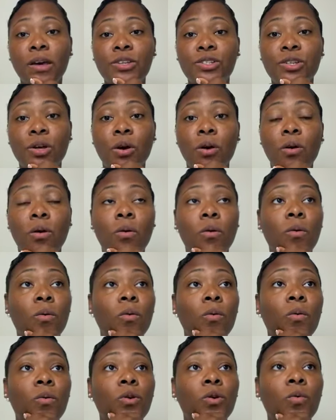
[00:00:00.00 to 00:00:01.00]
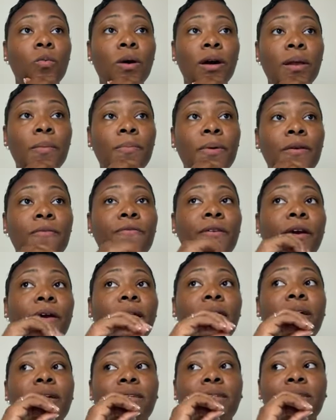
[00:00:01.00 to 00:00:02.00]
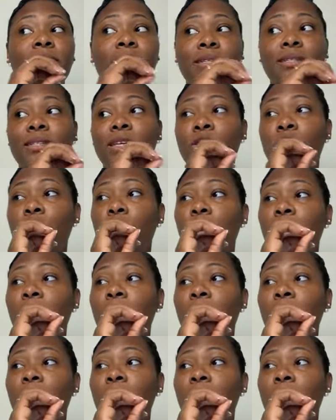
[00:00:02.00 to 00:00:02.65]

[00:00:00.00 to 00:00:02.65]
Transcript: So you want to be very consistent.